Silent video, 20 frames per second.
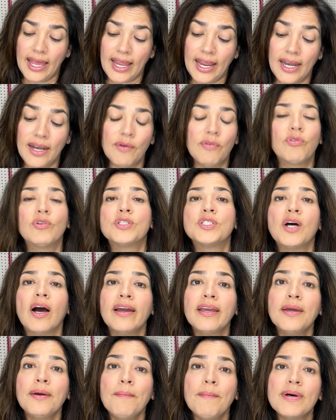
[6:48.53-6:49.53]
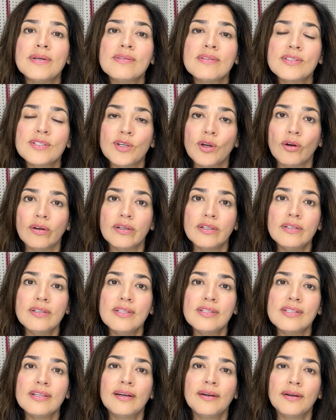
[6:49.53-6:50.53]
And if we're talking about
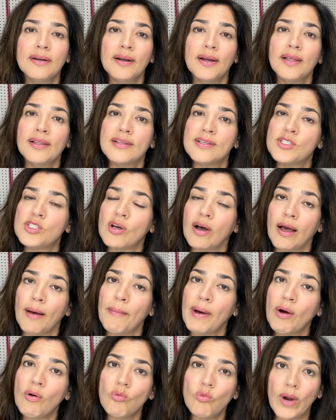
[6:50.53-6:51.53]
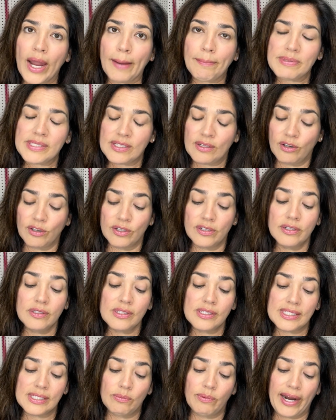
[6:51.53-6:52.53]
skirts, let's talk about wrap
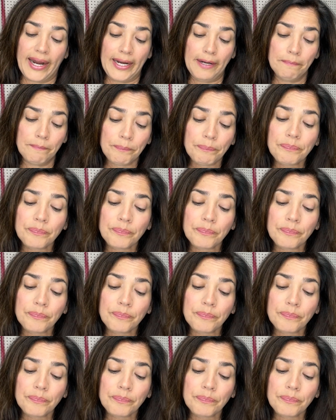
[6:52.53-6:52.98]
skirts, right?